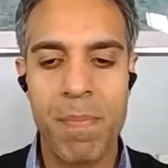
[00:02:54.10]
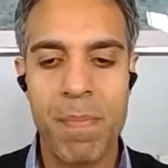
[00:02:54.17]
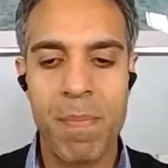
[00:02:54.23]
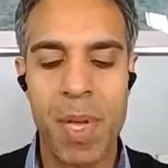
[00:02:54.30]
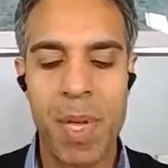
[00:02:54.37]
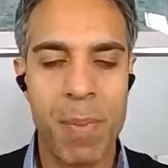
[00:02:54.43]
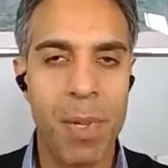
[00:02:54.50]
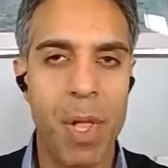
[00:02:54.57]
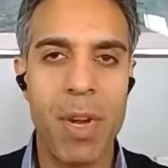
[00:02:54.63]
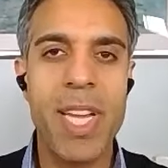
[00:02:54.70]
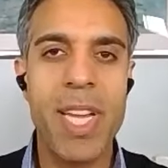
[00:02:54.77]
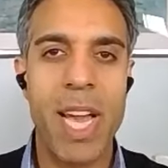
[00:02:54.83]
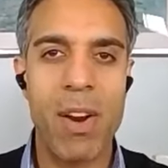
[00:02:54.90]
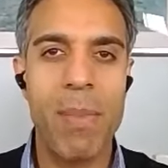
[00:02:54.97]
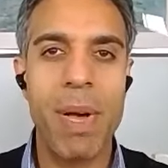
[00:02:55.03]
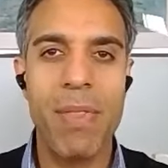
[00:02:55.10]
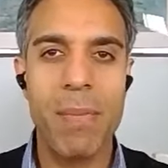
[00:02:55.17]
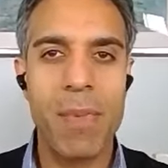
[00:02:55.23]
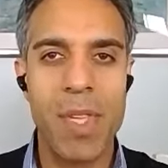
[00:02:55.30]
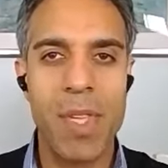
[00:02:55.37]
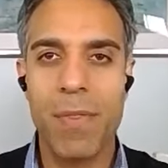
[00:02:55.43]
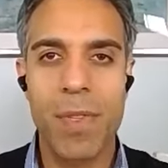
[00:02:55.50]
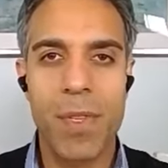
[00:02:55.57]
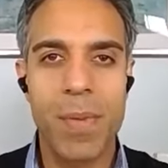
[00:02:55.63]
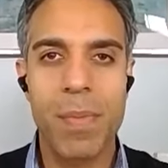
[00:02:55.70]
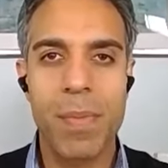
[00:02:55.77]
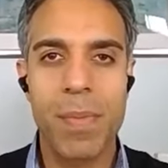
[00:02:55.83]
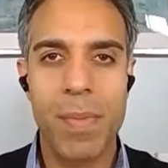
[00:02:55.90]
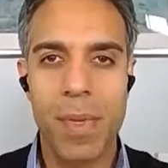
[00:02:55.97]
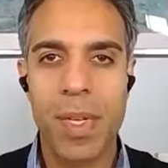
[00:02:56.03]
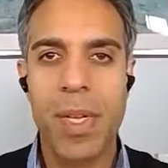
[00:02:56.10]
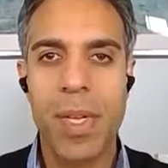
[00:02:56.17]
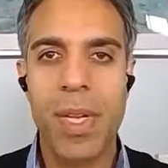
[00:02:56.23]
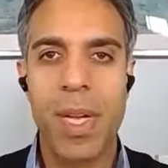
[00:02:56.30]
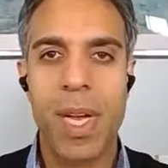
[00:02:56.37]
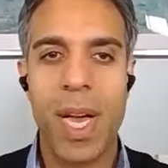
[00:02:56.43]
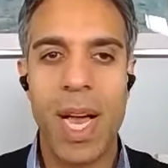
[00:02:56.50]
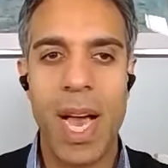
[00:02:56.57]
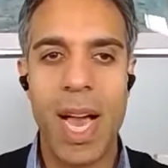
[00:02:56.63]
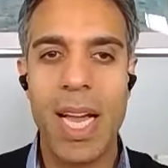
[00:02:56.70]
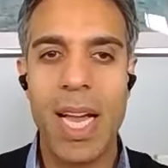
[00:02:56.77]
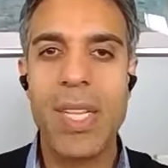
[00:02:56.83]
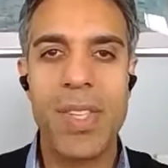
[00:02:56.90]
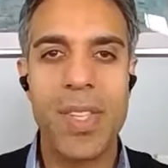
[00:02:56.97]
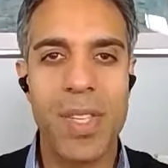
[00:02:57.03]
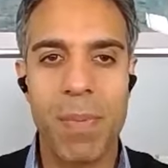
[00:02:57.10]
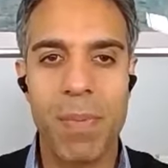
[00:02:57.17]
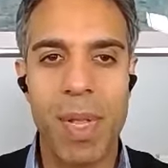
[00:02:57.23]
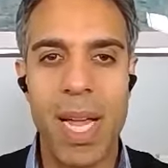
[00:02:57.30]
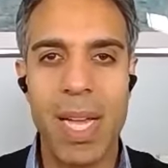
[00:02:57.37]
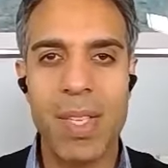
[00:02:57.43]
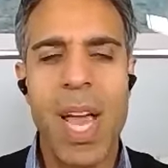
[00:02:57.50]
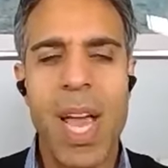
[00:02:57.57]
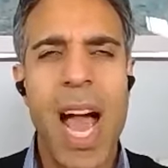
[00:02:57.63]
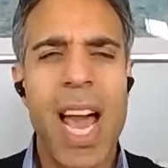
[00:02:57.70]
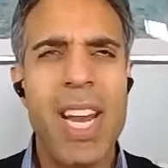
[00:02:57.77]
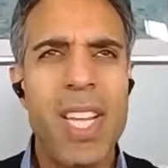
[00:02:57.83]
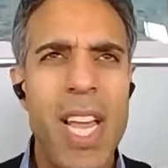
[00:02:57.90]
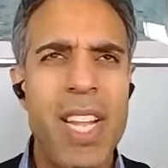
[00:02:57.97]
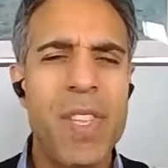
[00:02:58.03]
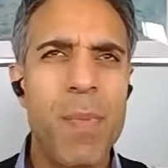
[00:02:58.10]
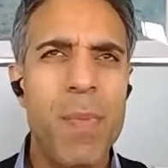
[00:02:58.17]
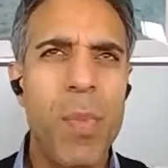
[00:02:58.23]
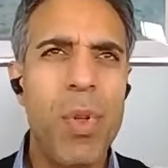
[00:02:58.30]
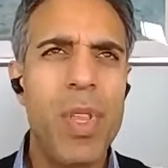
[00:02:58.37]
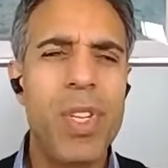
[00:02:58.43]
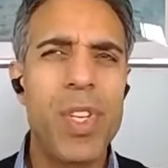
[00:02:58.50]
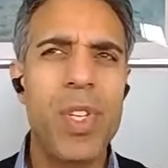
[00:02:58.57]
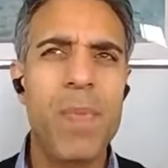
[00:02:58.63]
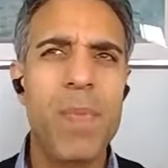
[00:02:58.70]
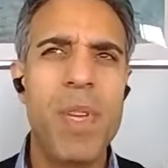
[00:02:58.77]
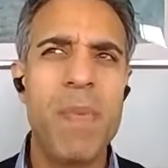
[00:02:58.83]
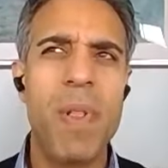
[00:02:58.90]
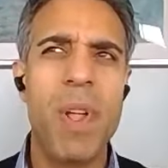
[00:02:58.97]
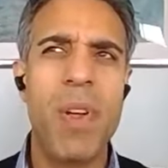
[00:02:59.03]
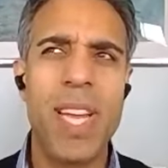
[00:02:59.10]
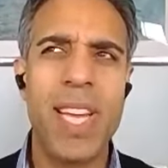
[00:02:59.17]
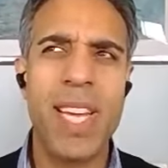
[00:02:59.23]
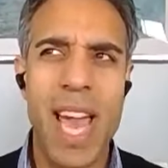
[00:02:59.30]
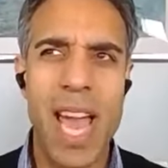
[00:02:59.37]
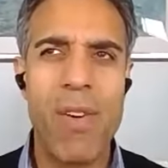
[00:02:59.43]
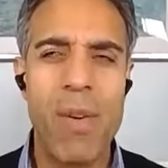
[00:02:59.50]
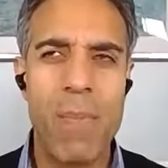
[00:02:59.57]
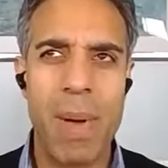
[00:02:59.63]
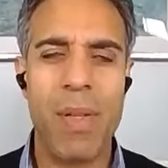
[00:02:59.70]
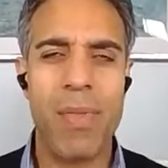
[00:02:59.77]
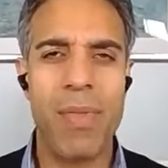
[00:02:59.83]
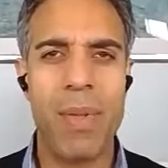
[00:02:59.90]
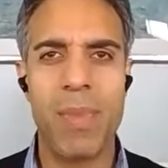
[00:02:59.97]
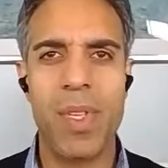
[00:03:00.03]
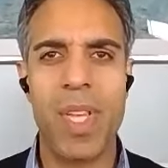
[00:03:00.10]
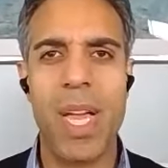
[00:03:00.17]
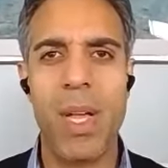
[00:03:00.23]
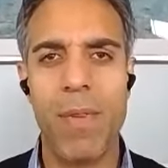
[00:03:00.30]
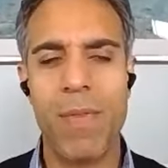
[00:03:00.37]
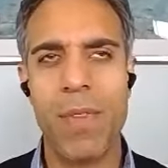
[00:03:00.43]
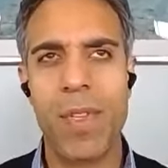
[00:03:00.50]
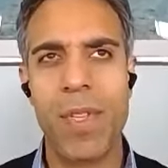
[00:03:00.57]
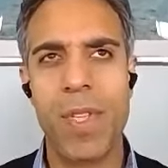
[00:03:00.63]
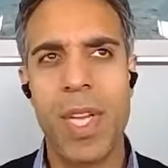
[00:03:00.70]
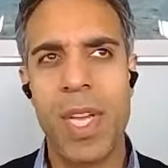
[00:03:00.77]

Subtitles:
people only care about themselves. It's as simple as, and it's more than just people only care about themselves.